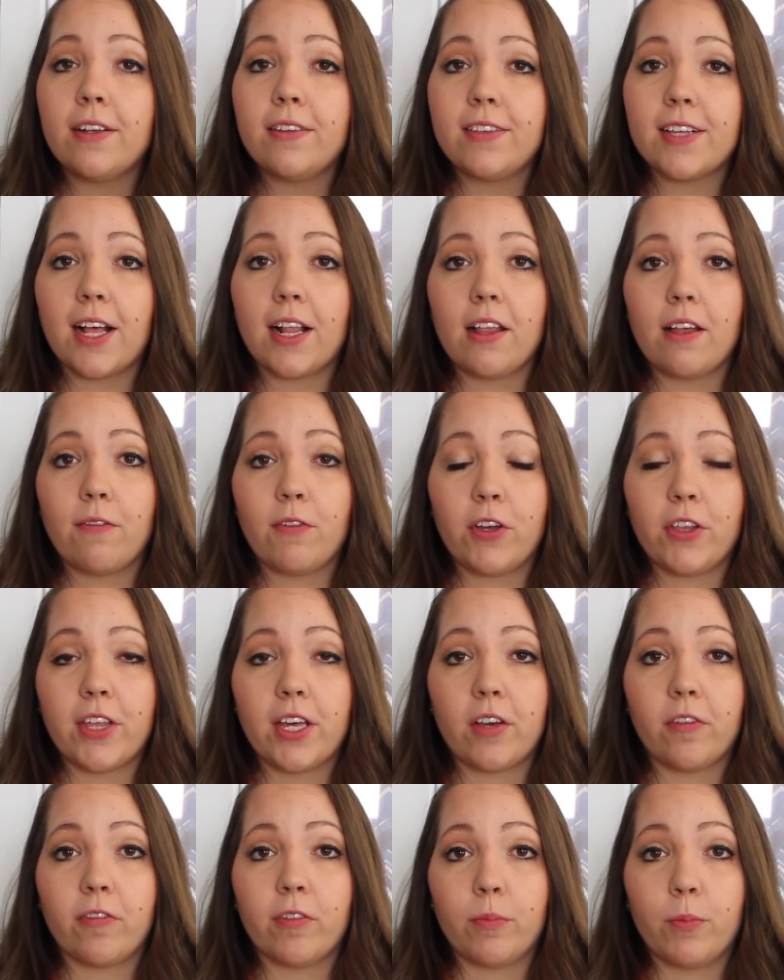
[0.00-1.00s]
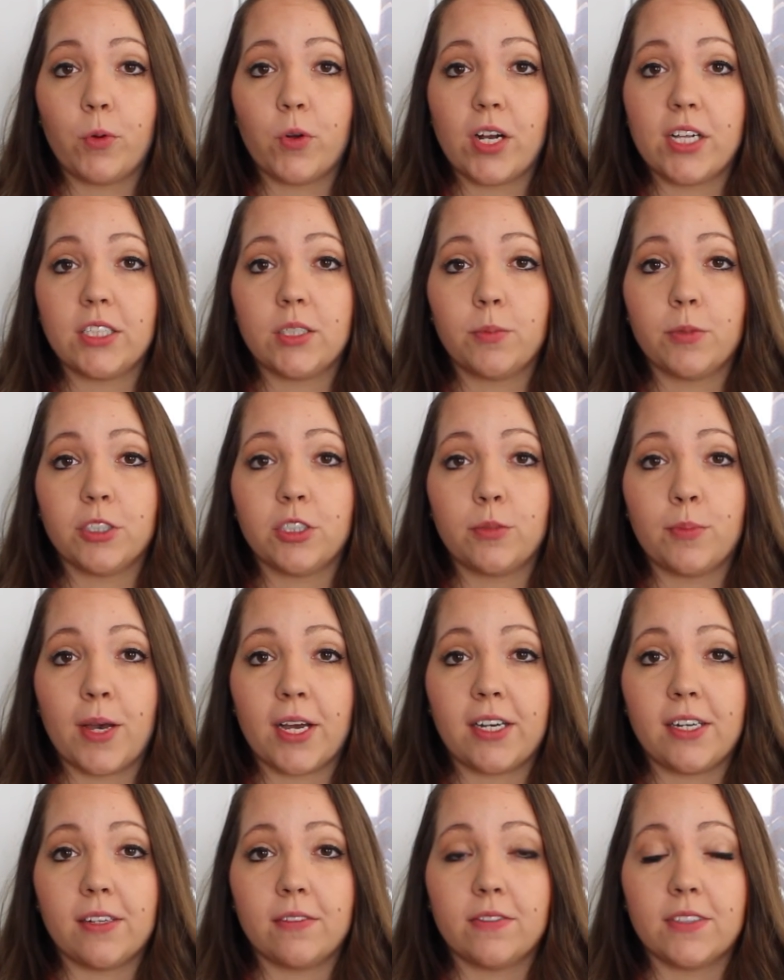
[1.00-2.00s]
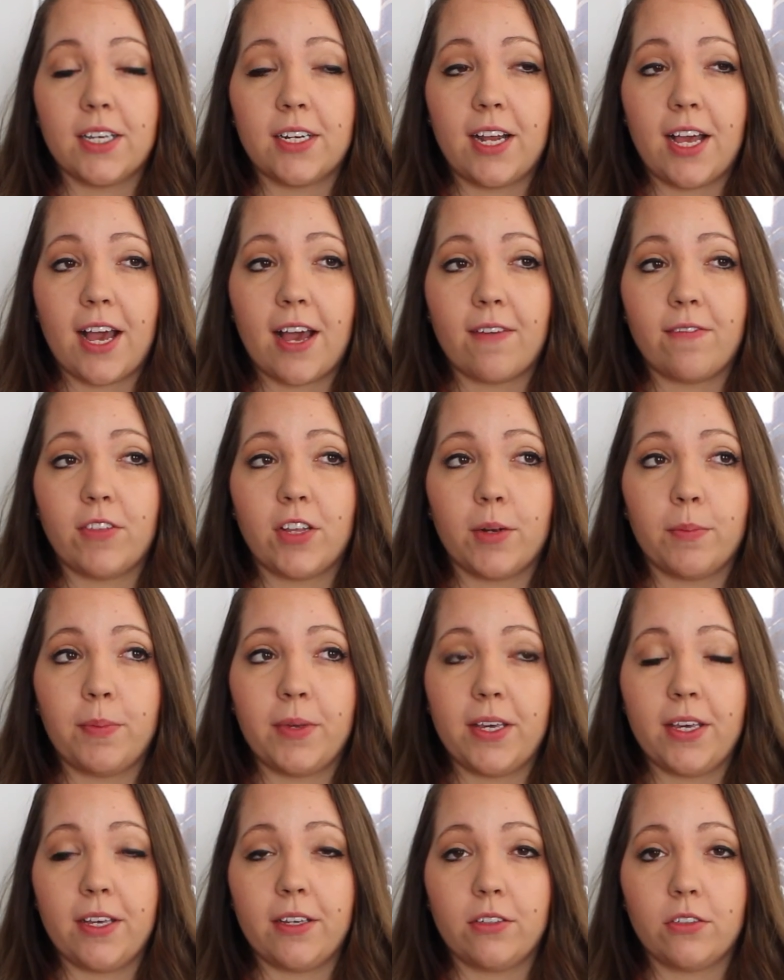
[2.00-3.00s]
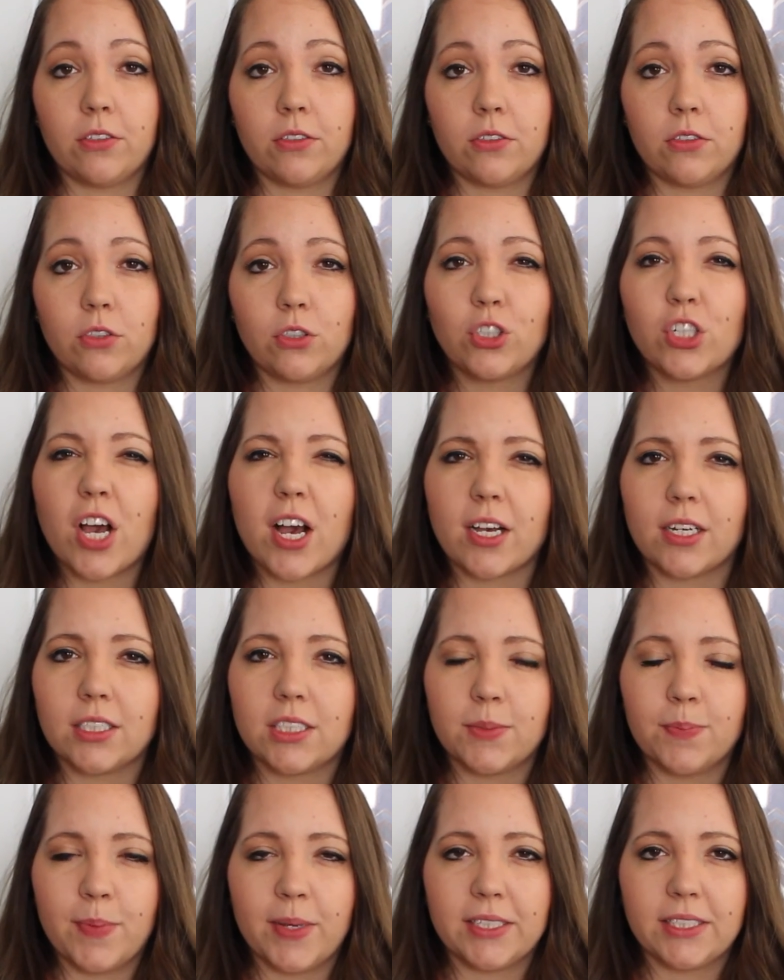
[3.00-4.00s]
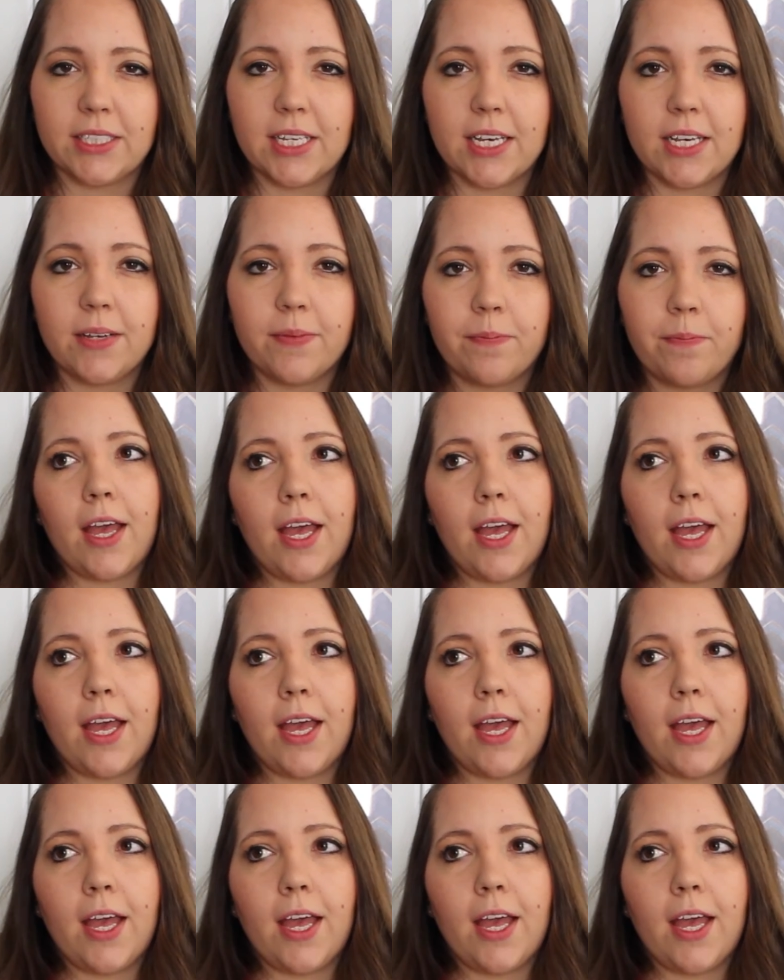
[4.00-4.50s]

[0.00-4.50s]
tell everything from Gwen's perspectives and have there be chunks missing.